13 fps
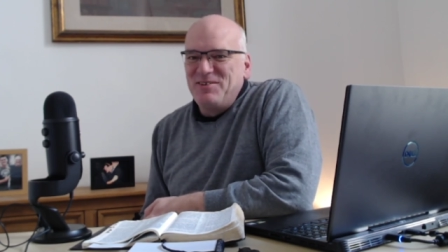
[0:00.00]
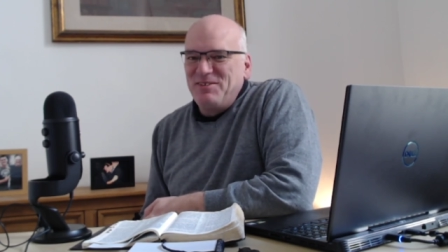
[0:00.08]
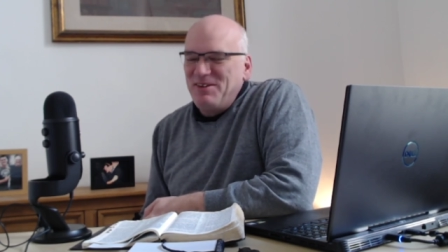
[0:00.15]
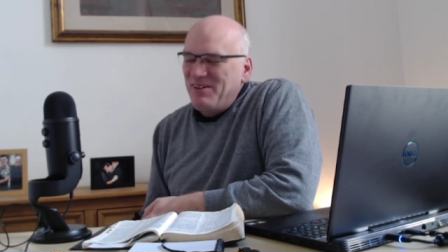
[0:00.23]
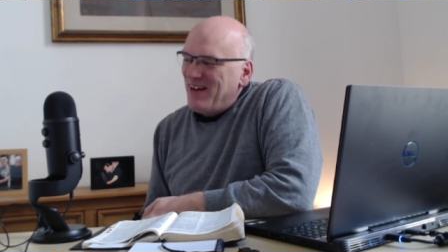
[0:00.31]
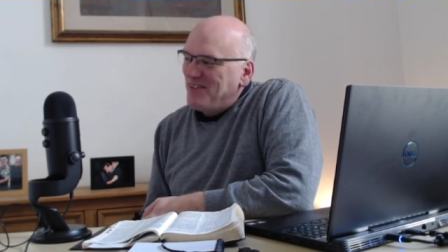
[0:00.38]

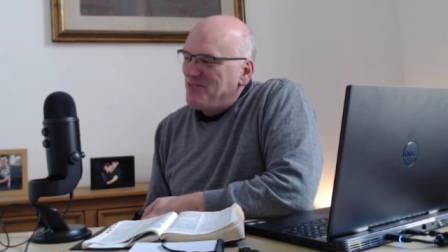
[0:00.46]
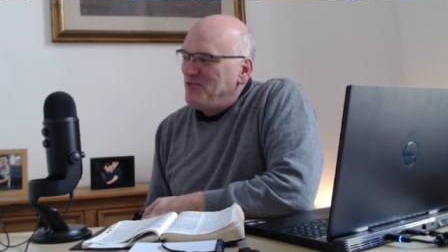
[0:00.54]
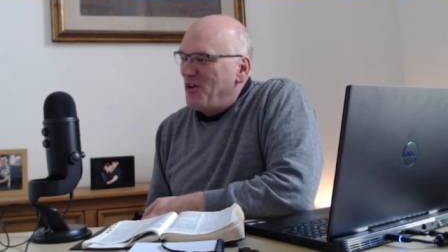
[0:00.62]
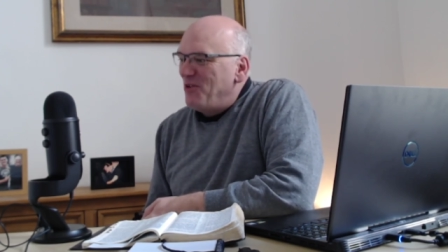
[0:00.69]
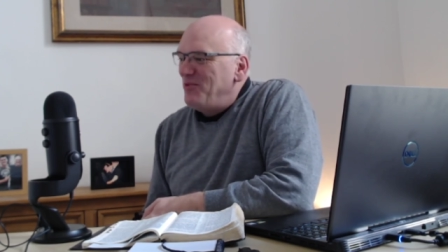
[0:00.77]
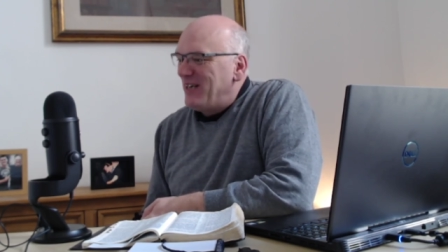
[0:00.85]
So I'm going to ask
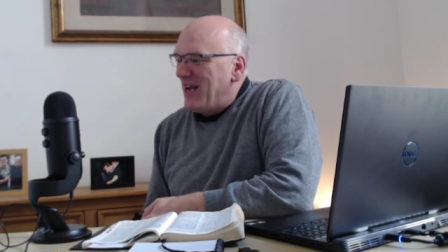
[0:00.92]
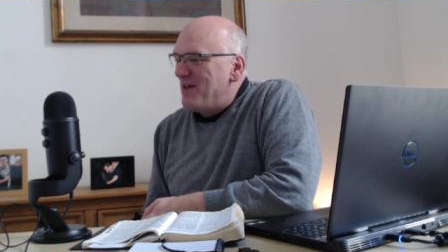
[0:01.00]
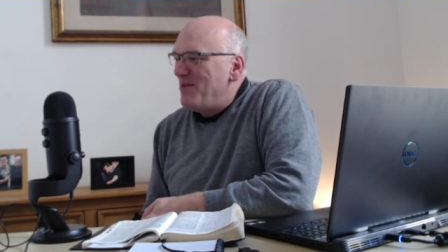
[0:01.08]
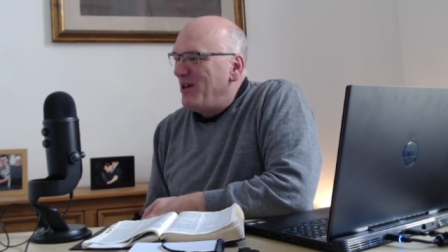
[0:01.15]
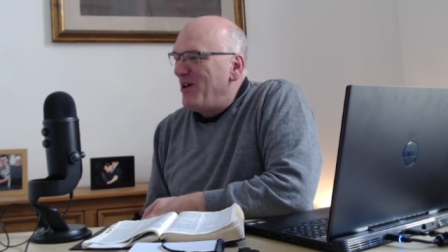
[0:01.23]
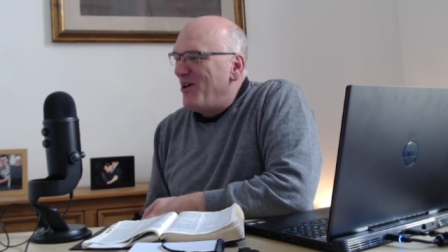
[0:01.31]
Joe to
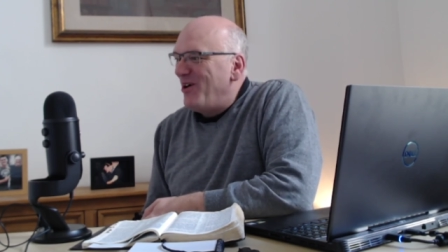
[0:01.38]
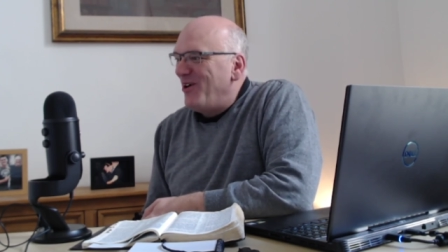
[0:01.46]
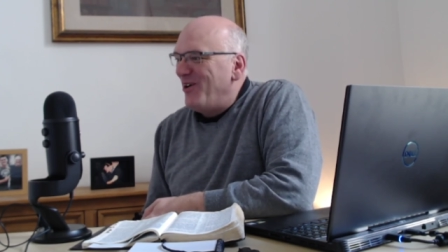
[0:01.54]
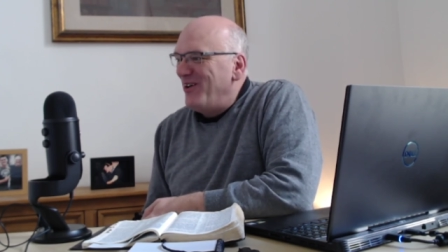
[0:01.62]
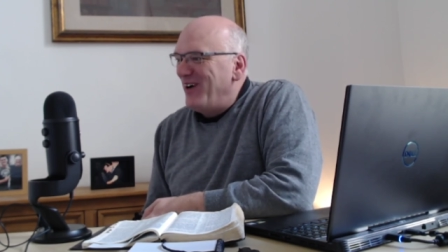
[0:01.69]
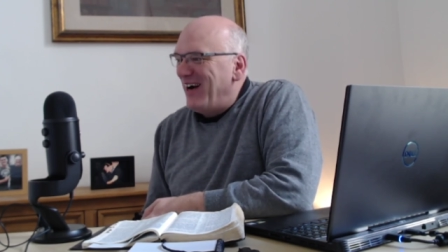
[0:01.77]
come
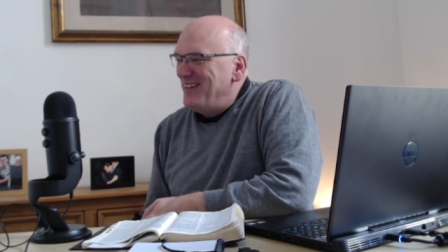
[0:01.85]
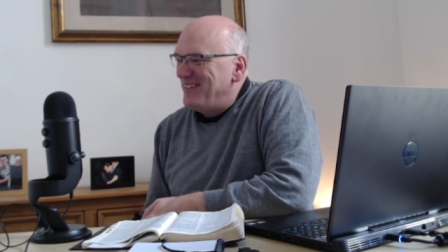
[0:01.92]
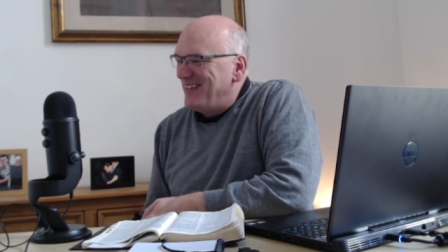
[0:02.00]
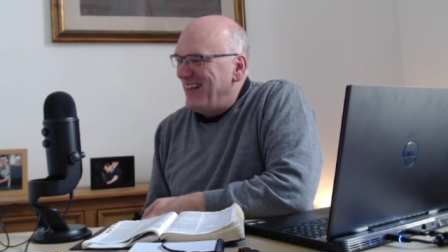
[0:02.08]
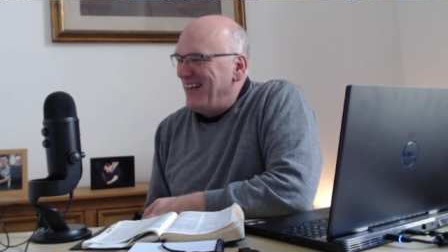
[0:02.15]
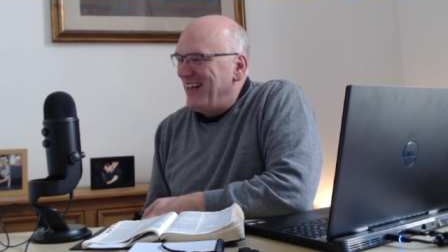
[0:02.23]
along and
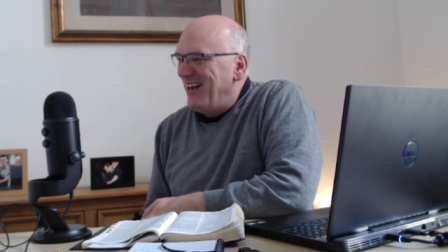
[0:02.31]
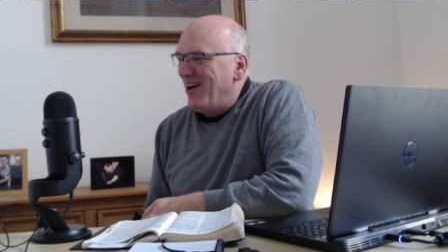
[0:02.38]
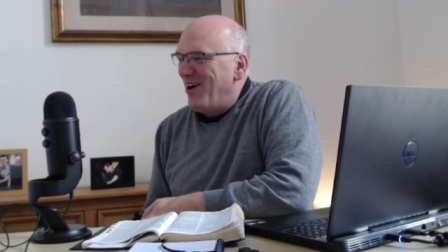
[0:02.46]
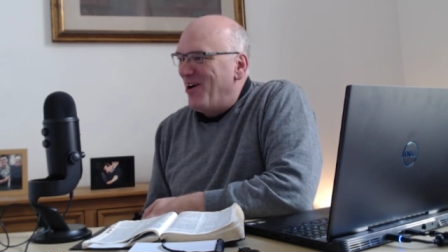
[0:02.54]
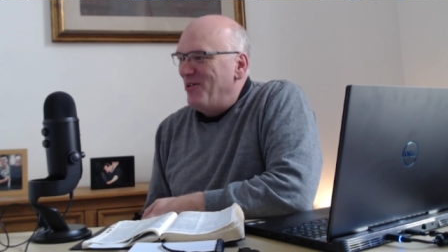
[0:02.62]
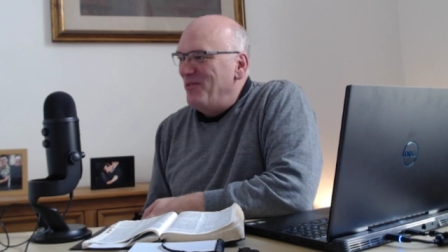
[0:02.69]
say
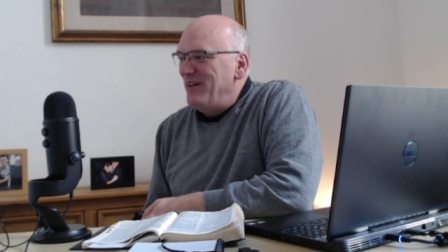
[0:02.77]
hello.